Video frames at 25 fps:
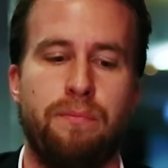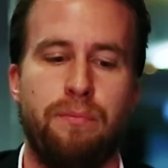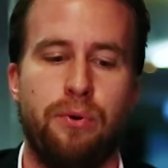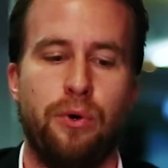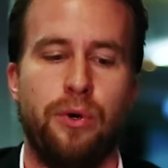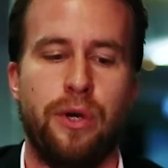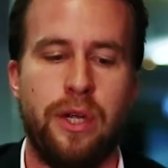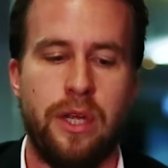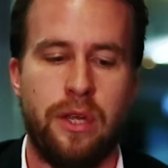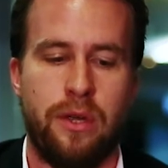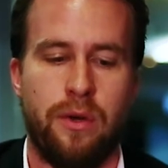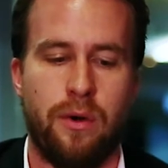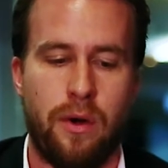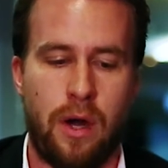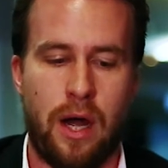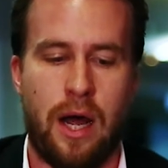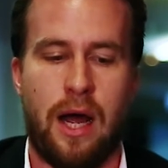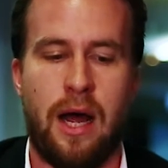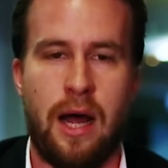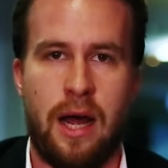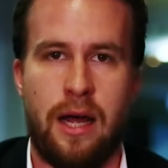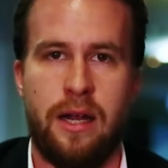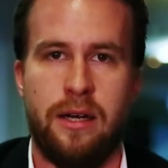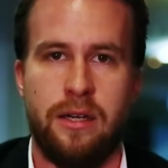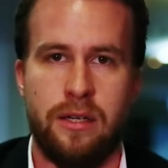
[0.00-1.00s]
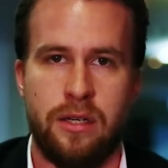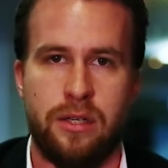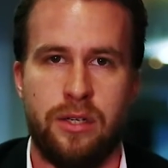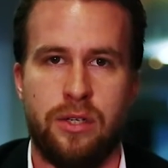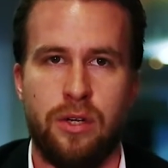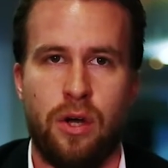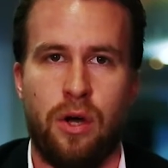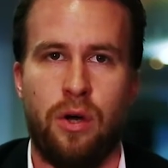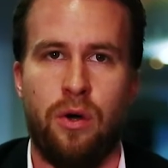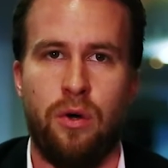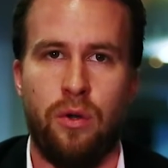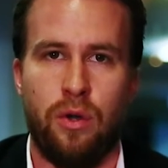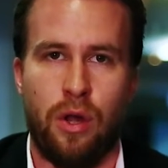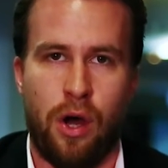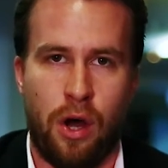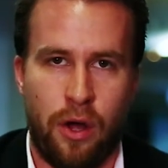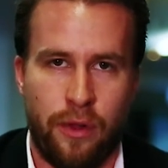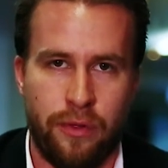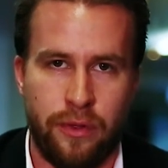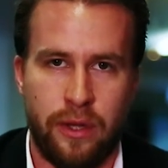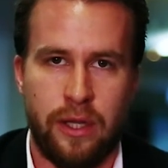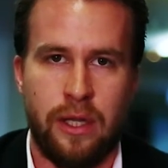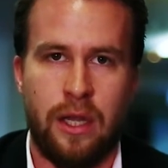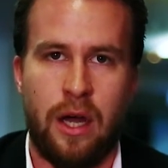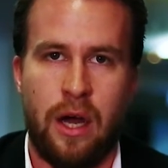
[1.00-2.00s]
putting your heart and soul
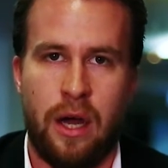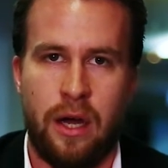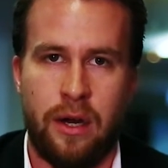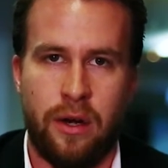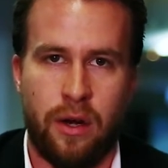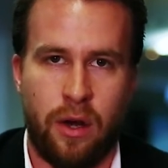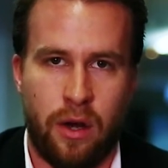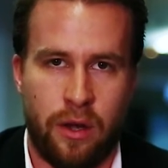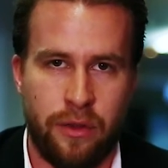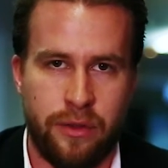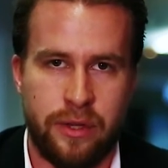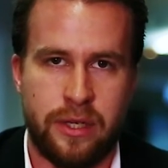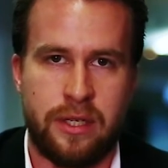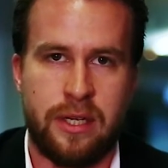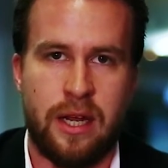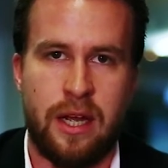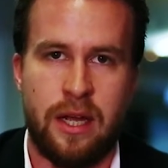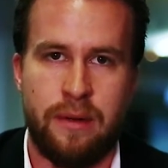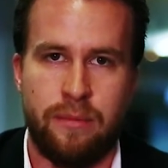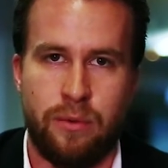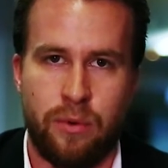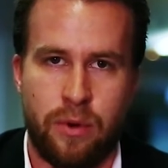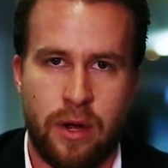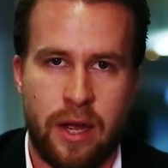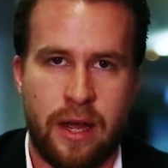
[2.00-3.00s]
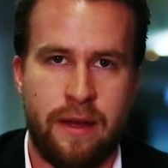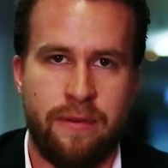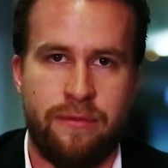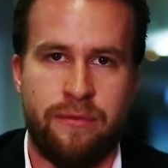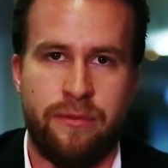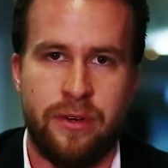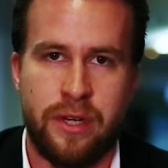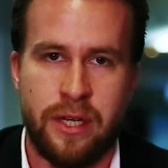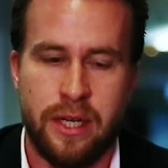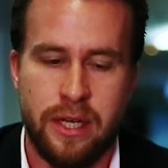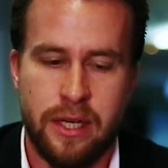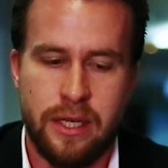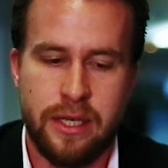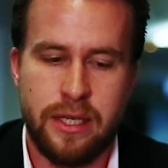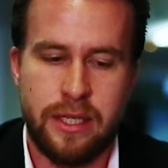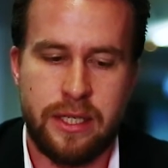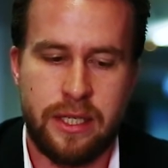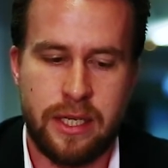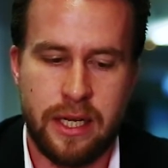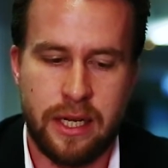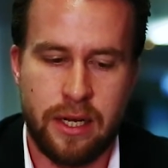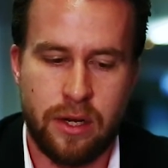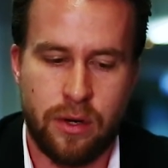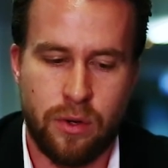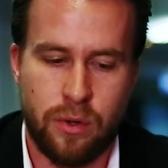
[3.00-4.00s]
on the line or on the table every
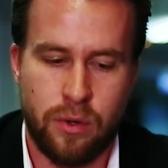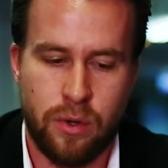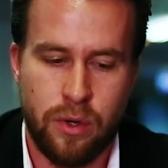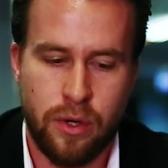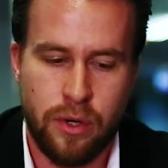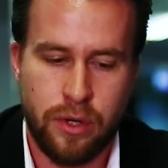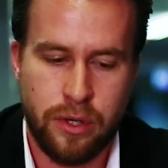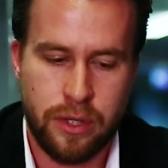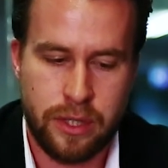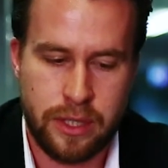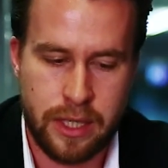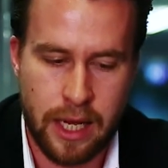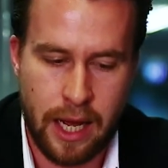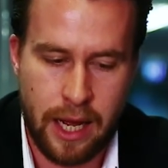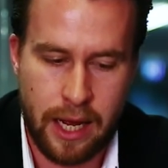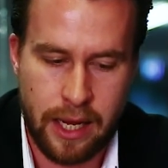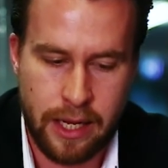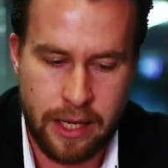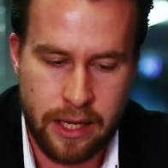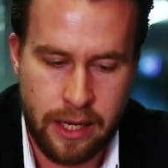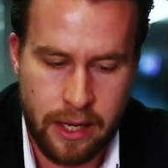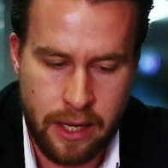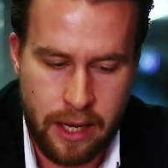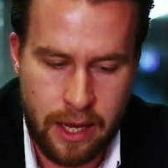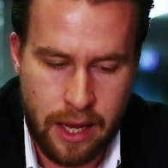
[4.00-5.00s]
single day.